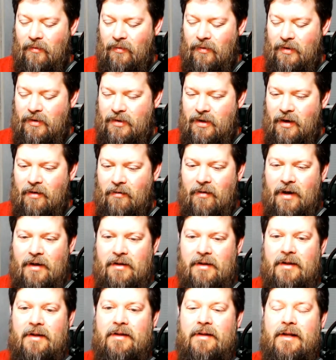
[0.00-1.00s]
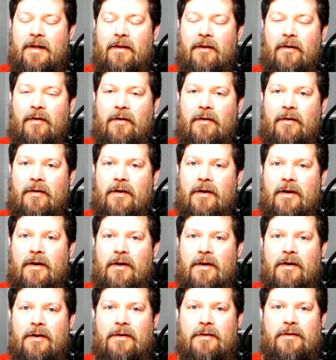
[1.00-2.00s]
The generation that learned
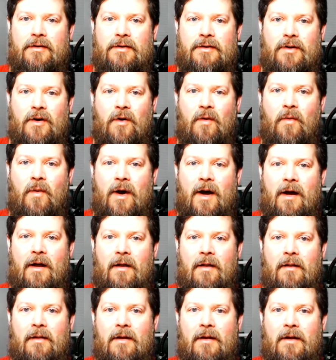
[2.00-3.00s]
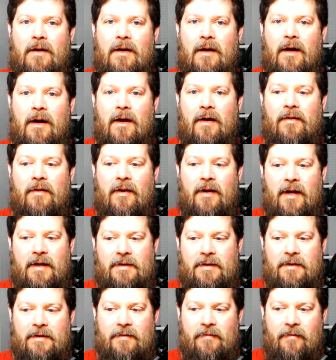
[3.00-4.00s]
so well the
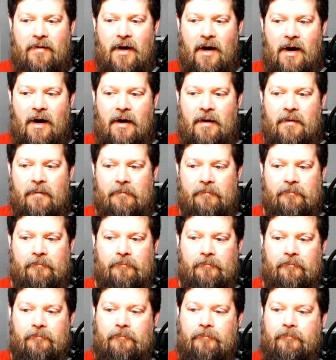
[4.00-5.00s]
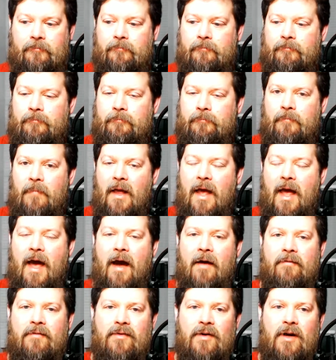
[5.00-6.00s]
lessons of God
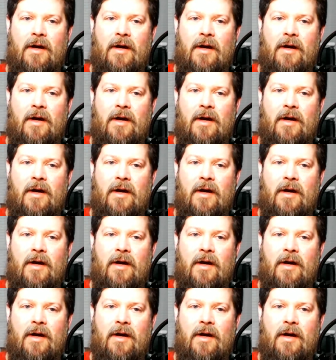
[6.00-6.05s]
have